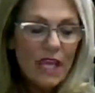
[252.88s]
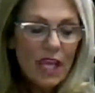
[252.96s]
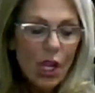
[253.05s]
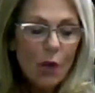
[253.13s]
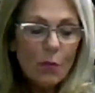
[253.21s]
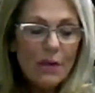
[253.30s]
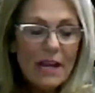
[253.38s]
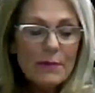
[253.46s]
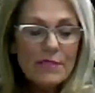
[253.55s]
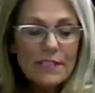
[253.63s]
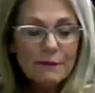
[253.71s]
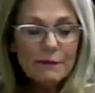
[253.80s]
When I
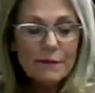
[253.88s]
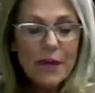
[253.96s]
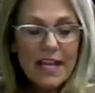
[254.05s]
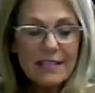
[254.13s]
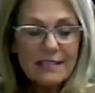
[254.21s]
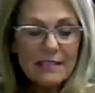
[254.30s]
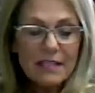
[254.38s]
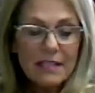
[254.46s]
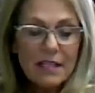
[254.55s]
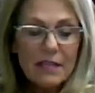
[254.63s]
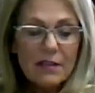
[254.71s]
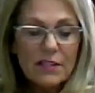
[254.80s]
was in France,
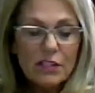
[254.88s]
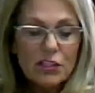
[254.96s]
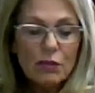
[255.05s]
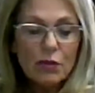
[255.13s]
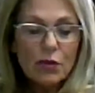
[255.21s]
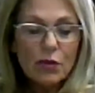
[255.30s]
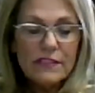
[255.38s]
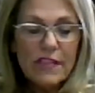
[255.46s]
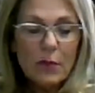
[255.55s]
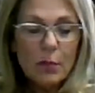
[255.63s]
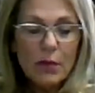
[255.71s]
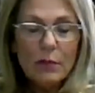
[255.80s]
the two girls
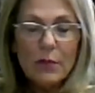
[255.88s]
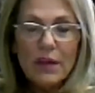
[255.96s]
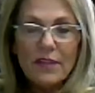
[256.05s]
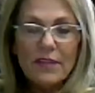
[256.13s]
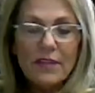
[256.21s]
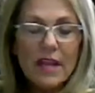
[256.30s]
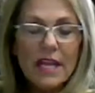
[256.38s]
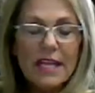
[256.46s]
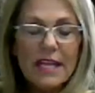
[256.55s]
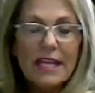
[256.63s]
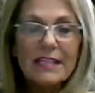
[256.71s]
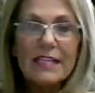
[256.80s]
I went with, I
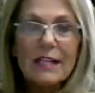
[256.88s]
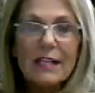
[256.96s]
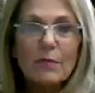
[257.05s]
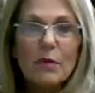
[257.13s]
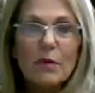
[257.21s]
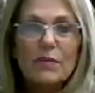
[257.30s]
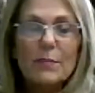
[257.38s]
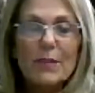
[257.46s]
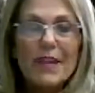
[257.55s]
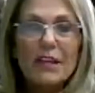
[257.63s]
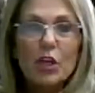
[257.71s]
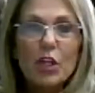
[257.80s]
ended up going to
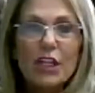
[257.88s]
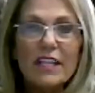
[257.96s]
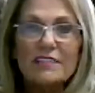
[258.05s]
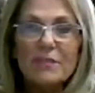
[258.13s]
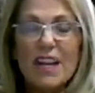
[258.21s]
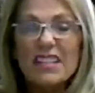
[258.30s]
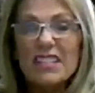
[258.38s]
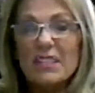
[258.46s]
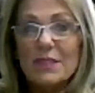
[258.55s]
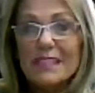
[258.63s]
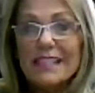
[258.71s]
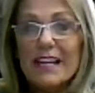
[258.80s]
bed early. So I just
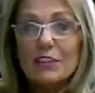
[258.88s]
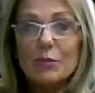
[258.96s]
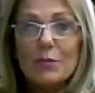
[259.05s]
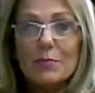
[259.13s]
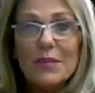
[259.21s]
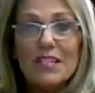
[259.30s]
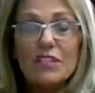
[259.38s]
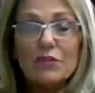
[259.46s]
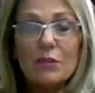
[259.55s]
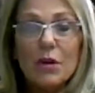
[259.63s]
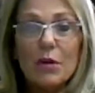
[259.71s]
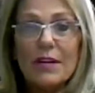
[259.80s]
went down to a
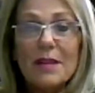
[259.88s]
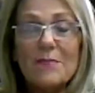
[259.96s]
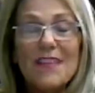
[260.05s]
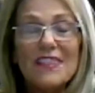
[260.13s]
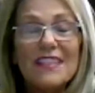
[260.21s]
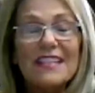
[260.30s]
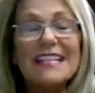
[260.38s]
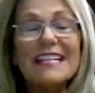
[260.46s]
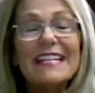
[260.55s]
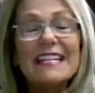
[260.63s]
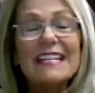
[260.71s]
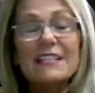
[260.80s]
bistro and I met the
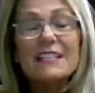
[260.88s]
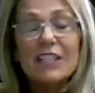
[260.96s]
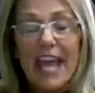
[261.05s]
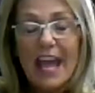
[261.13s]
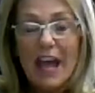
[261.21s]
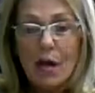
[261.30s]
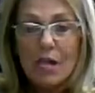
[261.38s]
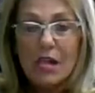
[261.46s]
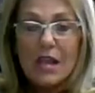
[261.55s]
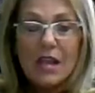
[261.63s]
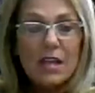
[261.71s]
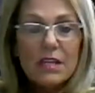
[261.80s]
neatest
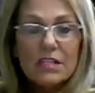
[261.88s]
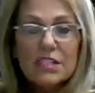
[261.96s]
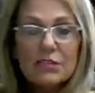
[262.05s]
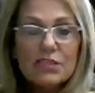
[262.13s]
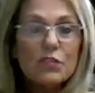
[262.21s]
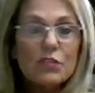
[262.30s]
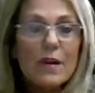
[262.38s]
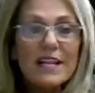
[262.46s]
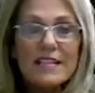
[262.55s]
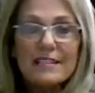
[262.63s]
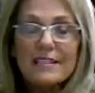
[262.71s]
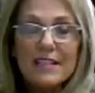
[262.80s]
gal she was
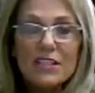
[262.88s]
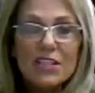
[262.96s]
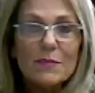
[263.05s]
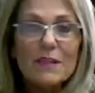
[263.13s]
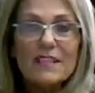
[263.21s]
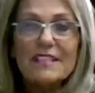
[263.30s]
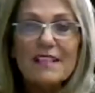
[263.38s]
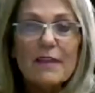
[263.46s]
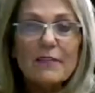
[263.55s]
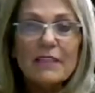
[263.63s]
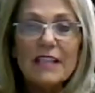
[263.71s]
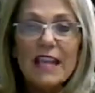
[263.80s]
26, speaks
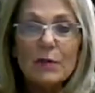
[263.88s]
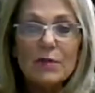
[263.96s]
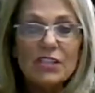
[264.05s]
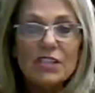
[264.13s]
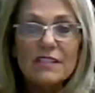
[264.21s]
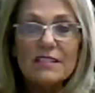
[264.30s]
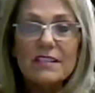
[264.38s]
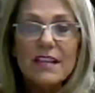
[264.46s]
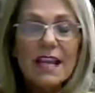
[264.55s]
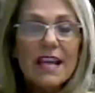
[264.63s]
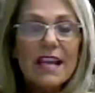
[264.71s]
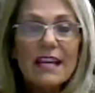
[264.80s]
seven languages,
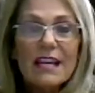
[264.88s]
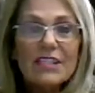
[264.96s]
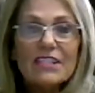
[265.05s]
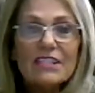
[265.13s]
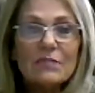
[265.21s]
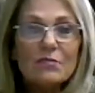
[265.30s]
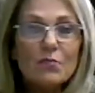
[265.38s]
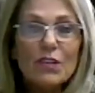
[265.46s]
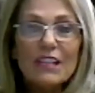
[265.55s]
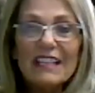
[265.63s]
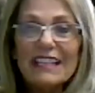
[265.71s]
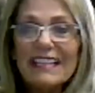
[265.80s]
and I just
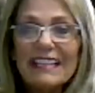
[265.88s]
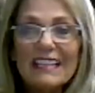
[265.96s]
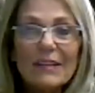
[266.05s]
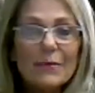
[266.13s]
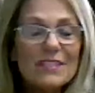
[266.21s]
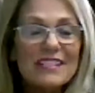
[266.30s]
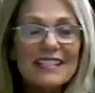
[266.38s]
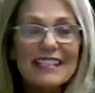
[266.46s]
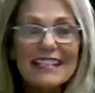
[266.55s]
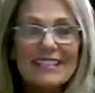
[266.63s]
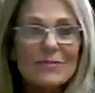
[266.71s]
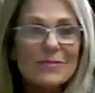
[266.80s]
really was
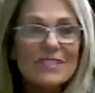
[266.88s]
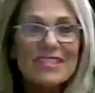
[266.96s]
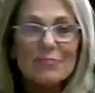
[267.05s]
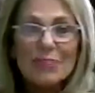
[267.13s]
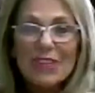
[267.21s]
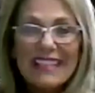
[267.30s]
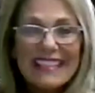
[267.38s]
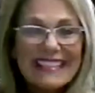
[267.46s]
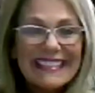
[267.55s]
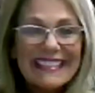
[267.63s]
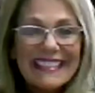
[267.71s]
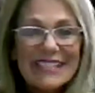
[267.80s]
was really
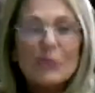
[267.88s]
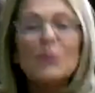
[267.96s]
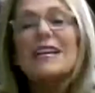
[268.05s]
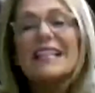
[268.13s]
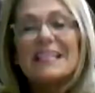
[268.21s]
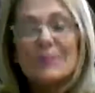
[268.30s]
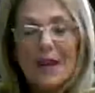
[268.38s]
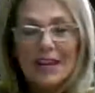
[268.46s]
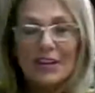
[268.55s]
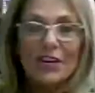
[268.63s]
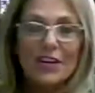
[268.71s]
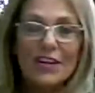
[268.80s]
intrigued by
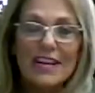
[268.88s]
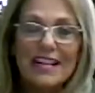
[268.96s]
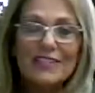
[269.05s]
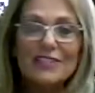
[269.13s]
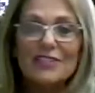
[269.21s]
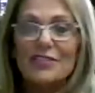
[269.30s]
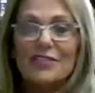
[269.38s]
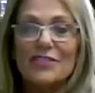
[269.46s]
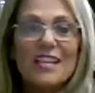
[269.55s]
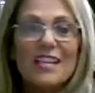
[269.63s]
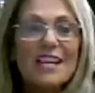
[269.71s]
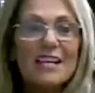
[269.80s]
her and asked her
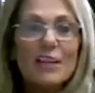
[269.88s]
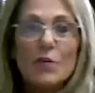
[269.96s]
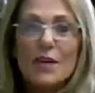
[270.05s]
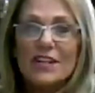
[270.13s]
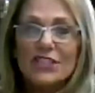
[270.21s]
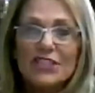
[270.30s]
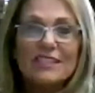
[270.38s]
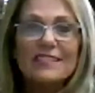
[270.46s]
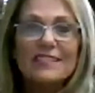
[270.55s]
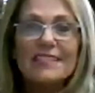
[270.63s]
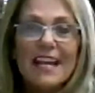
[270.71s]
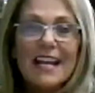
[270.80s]
a ton of questions.
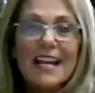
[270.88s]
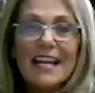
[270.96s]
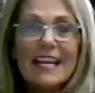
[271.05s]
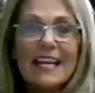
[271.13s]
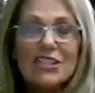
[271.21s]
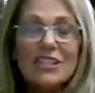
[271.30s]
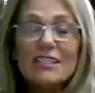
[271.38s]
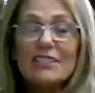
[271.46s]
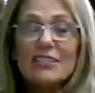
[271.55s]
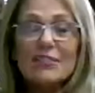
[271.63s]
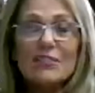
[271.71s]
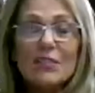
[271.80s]
And she
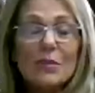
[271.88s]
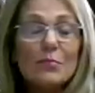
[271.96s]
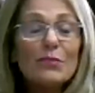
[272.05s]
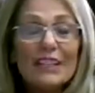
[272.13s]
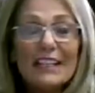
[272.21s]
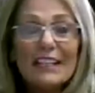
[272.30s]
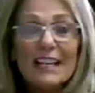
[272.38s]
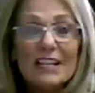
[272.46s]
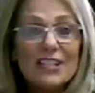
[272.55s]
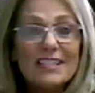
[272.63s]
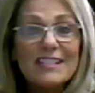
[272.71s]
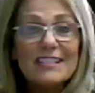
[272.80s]
is complete. I
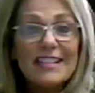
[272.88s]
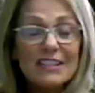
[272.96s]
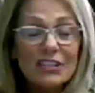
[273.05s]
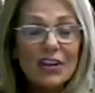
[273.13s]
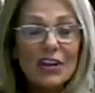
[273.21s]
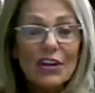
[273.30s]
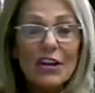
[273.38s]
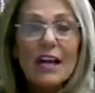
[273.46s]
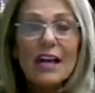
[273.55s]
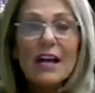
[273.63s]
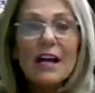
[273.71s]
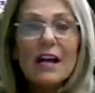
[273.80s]
just sent her
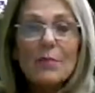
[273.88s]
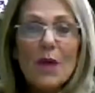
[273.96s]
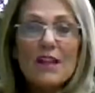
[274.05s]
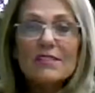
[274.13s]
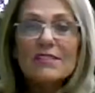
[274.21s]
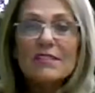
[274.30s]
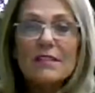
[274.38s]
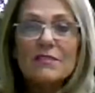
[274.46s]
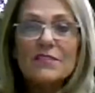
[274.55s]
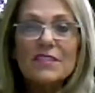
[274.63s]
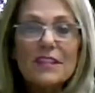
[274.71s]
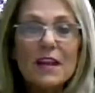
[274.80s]
a box
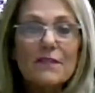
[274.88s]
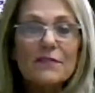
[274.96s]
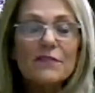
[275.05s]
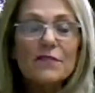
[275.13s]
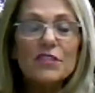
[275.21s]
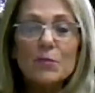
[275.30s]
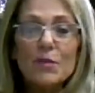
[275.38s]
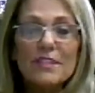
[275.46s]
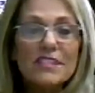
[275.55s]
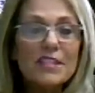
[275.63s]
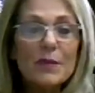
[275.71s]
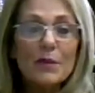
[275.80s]
of stuff for she
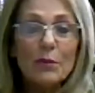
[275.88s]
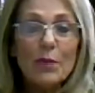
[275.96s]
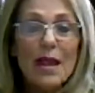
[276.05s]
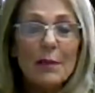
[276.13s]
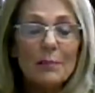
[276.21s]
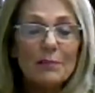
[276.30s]
wants to be a rep.